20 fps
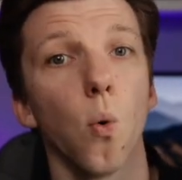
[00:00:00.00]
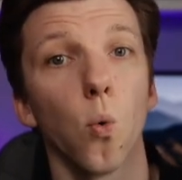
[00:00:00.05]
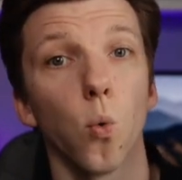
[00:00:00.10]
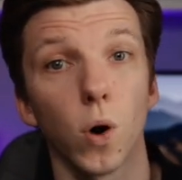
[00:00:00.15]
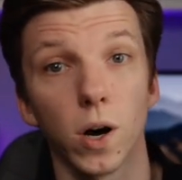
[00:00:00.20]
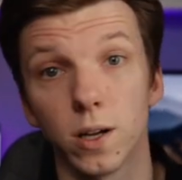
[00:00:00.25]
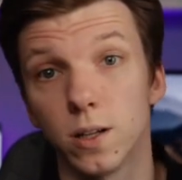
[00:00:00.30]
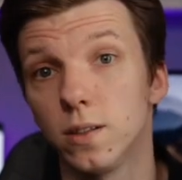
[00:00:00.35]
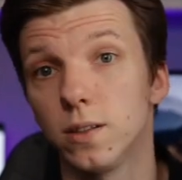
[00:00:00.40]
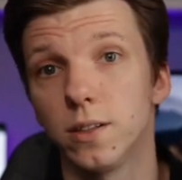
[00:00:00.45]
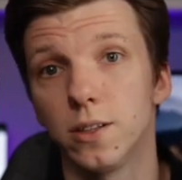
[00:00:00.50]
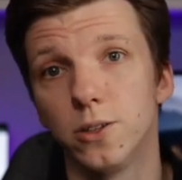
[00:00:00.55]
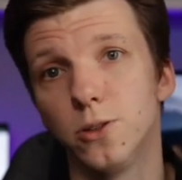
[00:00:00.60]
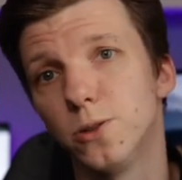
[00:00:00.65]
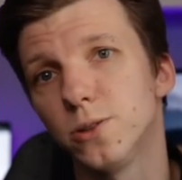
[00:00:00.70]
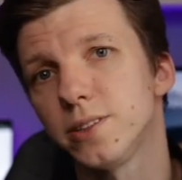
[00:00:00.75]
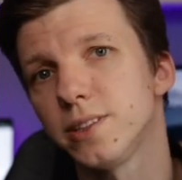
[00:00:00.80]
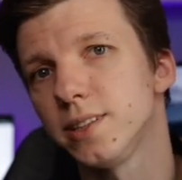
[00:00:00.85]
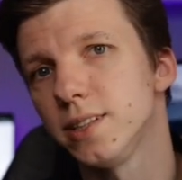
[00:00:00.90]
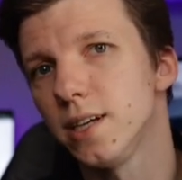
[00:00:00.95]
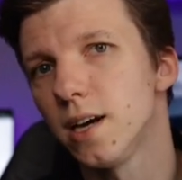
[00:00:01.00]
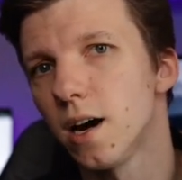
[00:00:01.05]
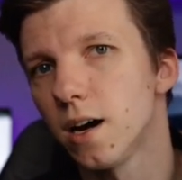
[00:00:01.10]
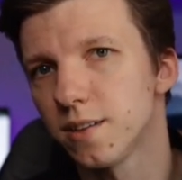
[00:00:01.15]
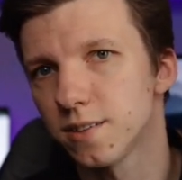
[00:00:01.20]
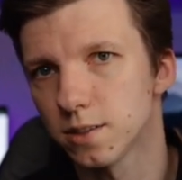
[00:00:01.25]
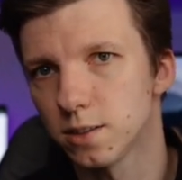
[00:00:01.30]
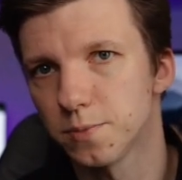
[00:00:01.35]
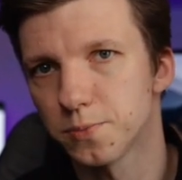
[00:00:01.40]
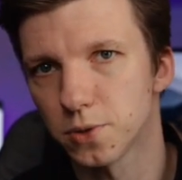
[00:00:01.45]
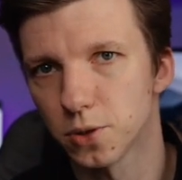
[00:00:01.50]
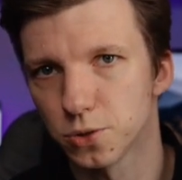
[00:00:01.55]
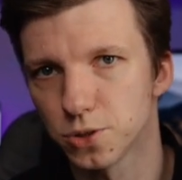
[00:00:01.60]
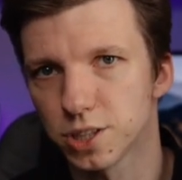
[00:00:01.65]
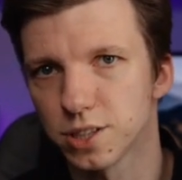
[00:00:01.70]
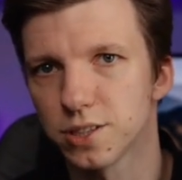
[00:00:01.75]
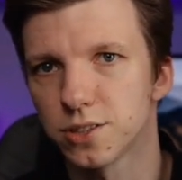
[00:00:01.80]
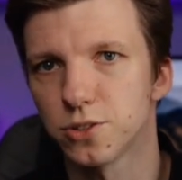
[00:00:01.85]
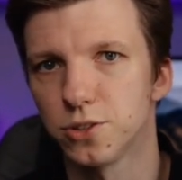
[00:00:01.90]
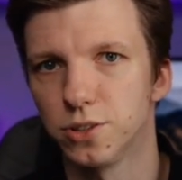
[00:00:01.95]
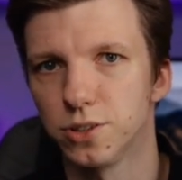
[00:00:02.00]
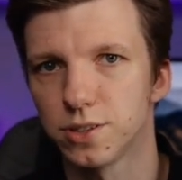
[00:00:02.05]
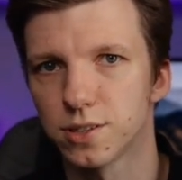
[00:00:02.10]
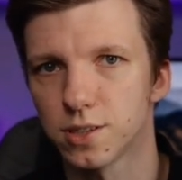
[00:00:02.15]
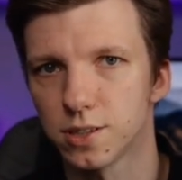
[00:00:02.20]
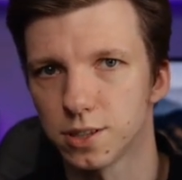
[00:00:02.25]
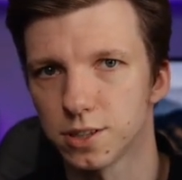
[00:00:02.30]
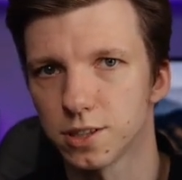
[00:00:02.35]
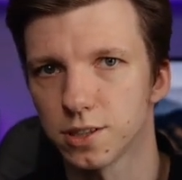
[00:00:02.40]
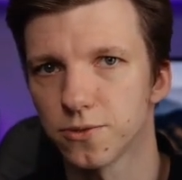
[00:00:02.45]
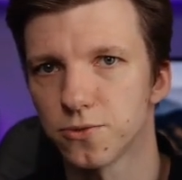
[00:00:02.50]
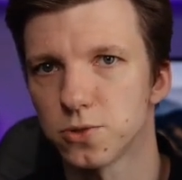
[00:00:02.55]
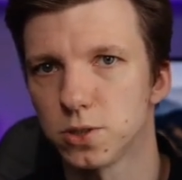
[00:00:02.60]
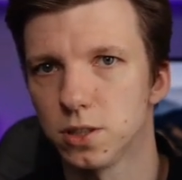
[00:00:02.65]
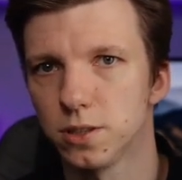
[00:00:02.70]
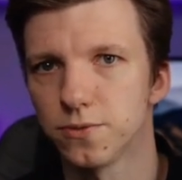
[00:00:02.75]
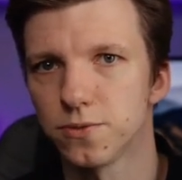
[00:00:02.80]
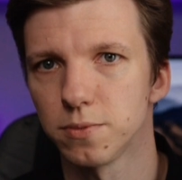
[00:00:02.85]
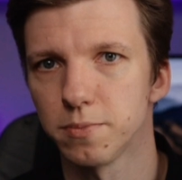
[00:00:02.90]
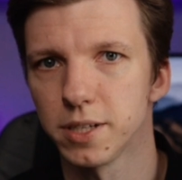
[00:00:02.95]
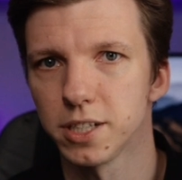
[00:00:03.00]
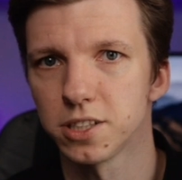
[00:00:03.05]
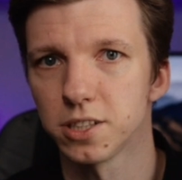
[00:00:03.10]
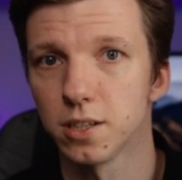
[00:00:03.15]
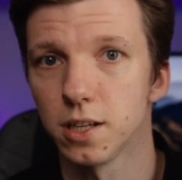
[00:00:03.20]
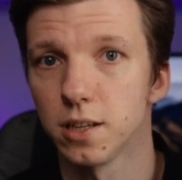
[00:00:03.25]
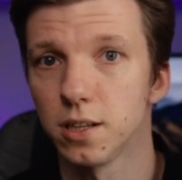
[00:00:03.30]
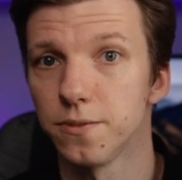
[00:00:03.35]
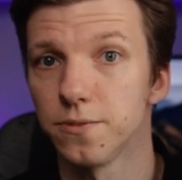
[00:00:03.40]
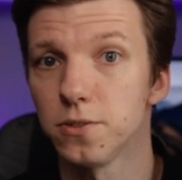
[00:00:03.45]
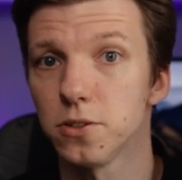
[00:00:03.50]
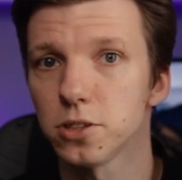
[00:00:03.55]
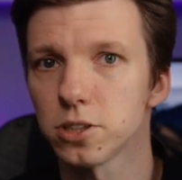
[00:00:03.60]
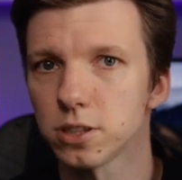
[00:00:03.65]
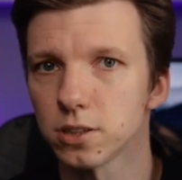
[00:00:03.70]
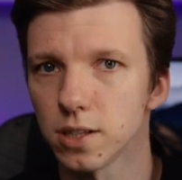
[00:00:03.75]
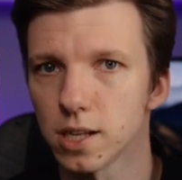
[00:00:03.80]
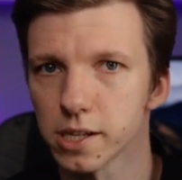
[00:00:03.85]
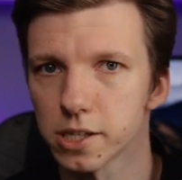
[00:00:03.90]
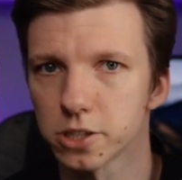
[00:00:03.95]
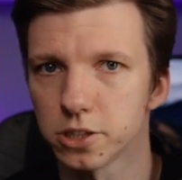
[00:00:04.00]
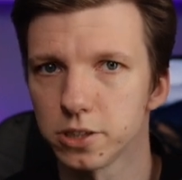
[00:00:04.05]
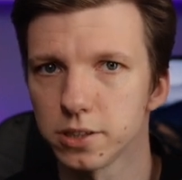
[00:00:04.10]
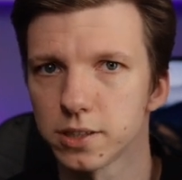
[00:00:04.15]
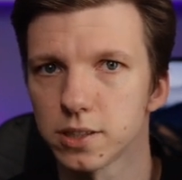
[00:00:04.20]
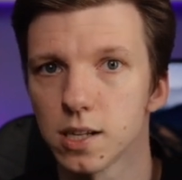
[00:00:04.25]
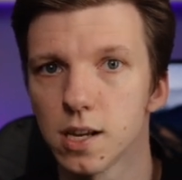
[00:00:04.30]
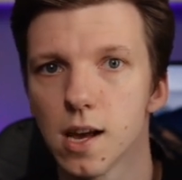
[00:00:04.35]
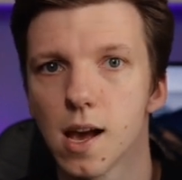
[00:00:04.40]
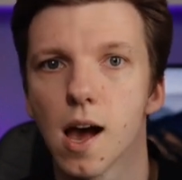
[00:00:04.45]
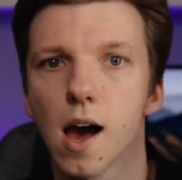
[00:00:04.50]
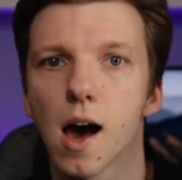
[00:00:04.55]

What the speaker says: While you'll see other approaches to searching for information in the future lectures,